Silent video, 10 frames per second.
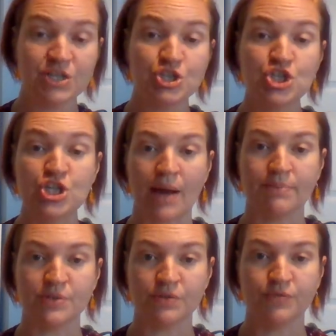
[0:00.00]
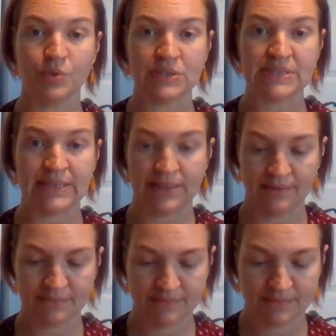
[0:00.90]
Chapter
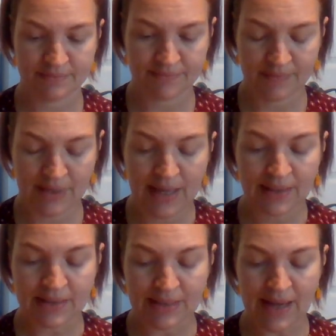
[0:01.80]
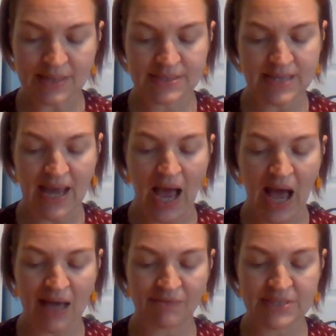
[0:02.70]
14. The next day,
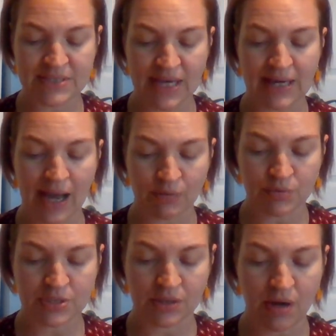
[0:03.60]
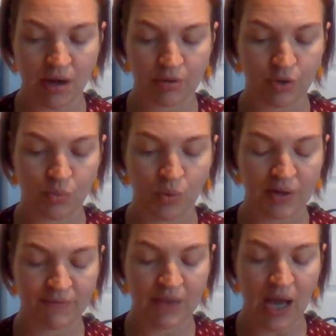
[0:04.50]
Ivy set out to conquer one
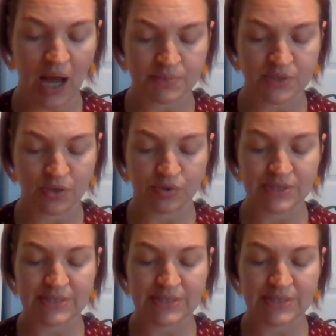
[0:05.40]
of the obstacles